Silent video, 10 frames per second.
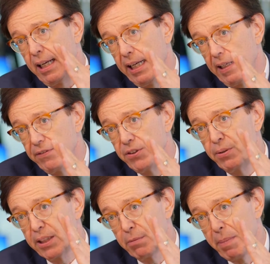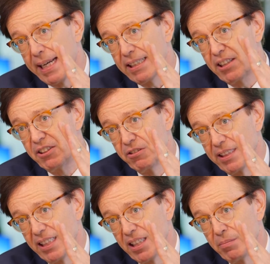If you expect your
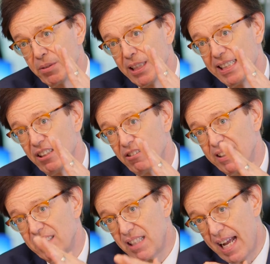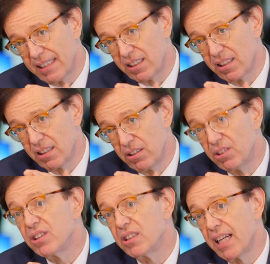income to increase less, you
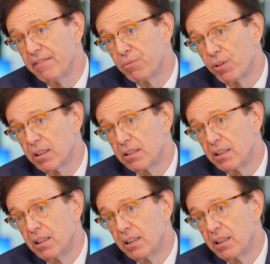should save more.